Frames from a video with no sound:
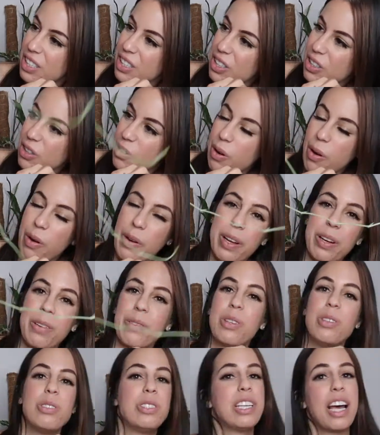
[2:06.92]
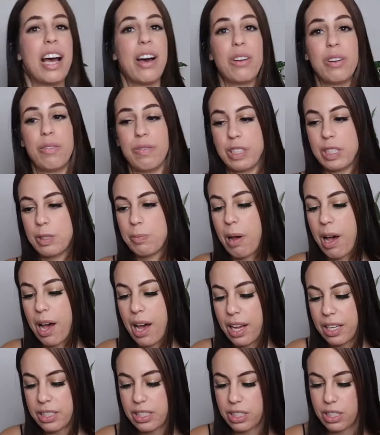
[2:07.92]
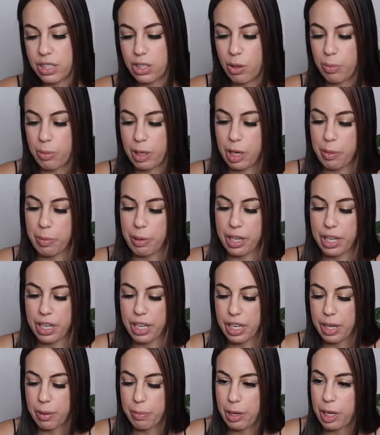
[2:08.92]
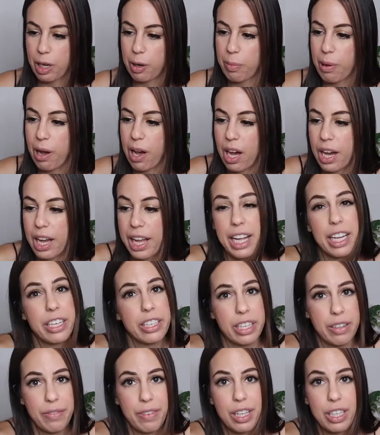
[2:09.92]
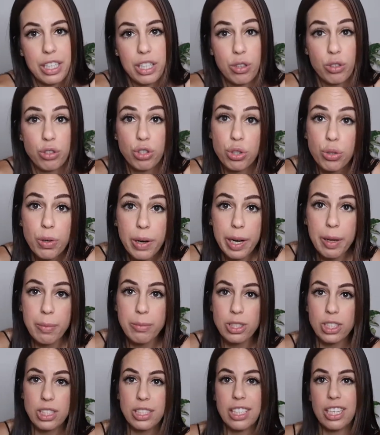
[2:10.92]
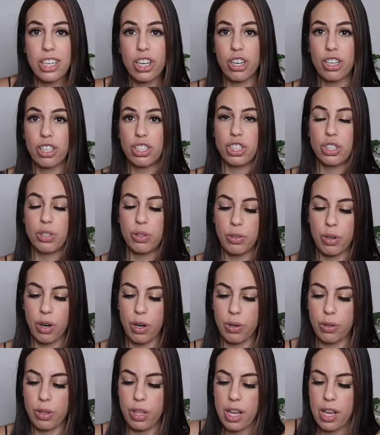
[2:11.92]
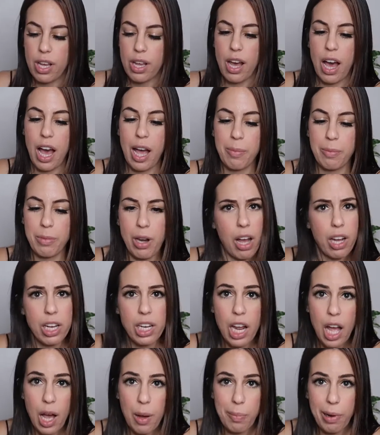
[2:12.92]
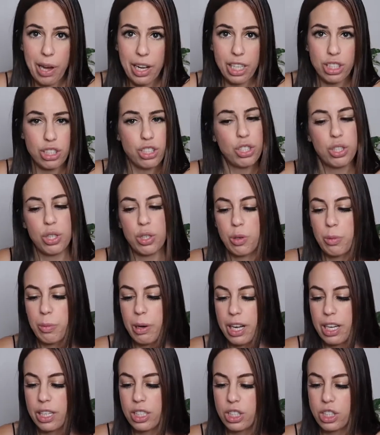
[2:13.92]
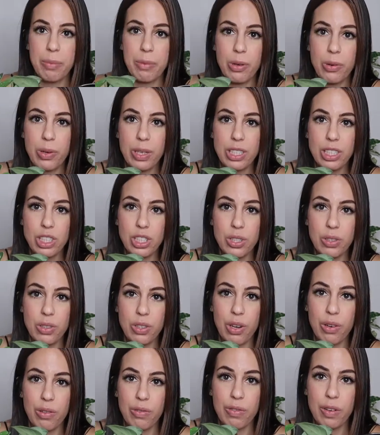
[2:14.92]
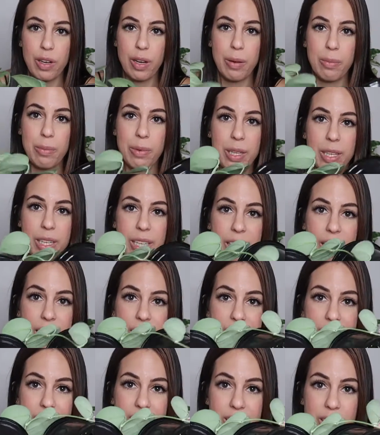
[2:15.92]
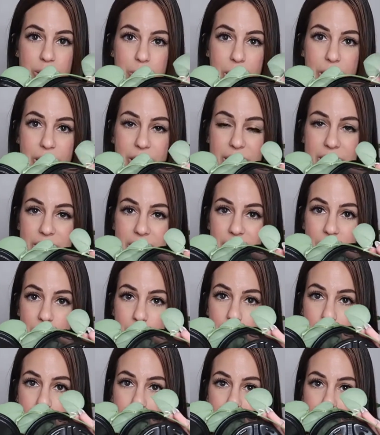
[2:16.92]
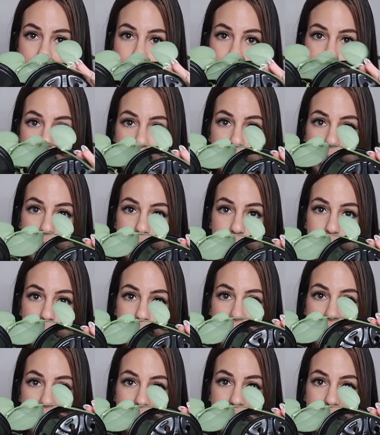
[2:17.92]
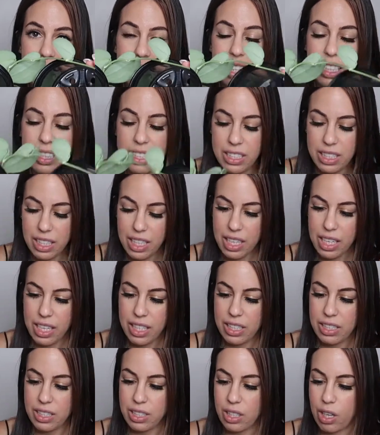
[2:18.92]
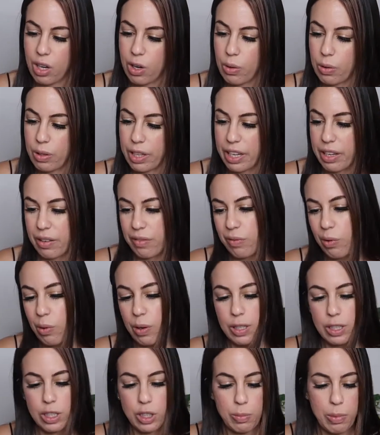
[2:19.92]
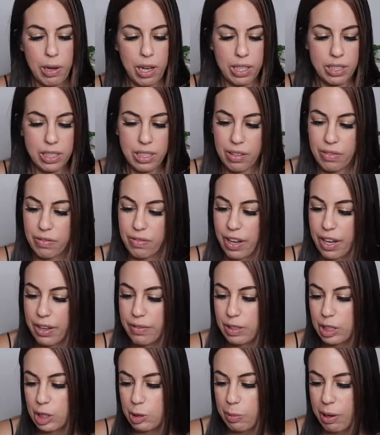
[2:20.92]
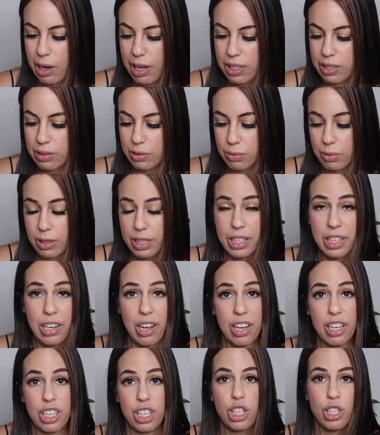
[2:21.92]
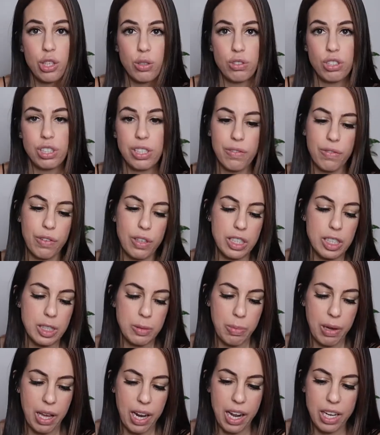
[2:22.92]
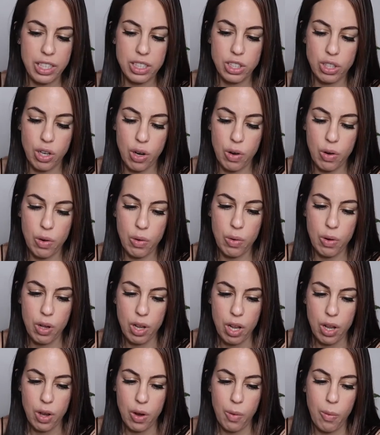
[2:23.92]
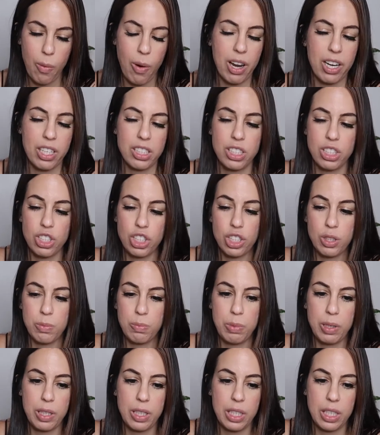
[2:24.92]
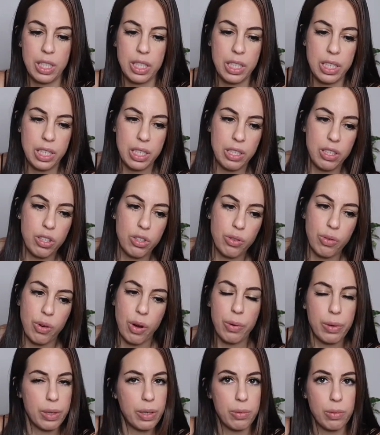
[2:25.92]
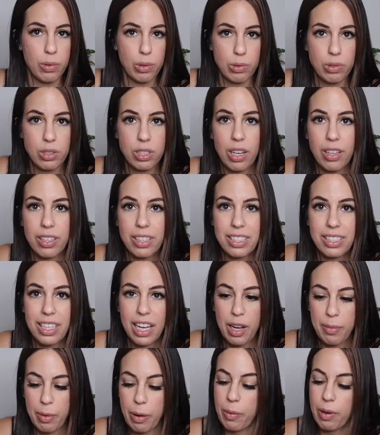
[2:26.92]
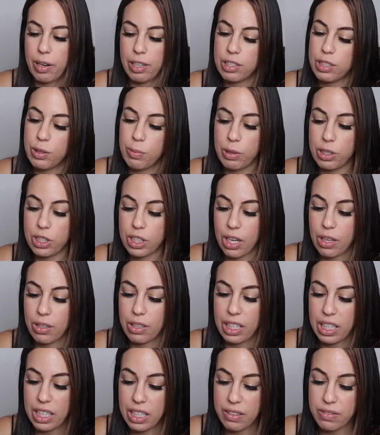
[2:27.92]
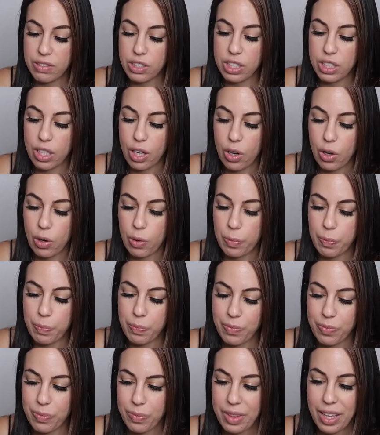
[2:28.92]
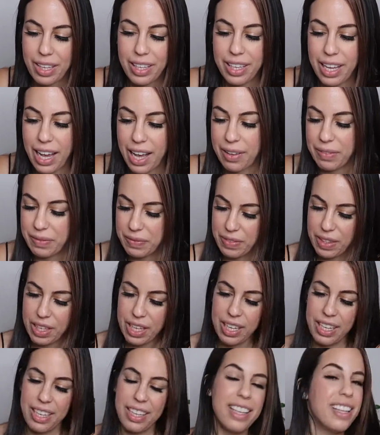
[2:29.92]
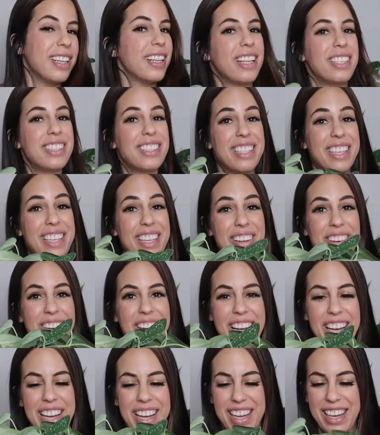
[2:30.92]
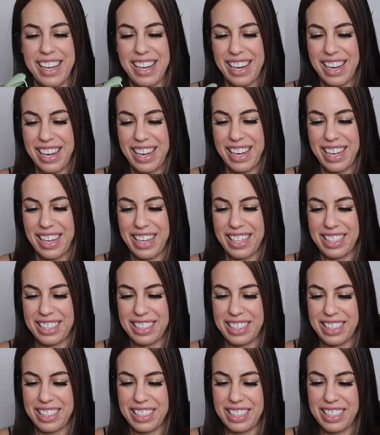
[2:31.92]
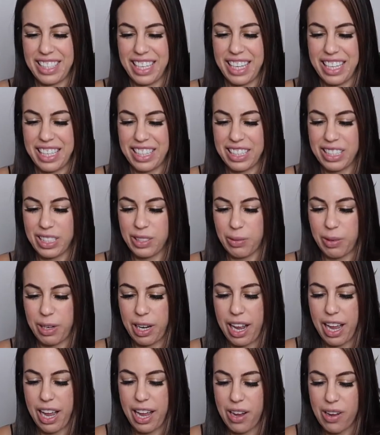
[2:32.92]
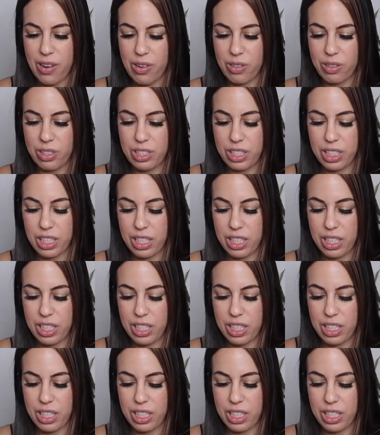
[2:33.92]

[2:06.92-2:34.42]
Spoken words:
growing roots out of its pots, so I'm gonna put it in a bigger pot and give it a little trim just to encourage new growth. I'm not gonna up pot it too much. I'm going to go from, I guess it's better to see in the bottom, from this one to this. So like a 4-inch pot to a 5-inch pot is really not a huge difference, but I don't want it to just be growing roots all the time. I want it to push out leaves. So yeah, let's go ahead and take this one out.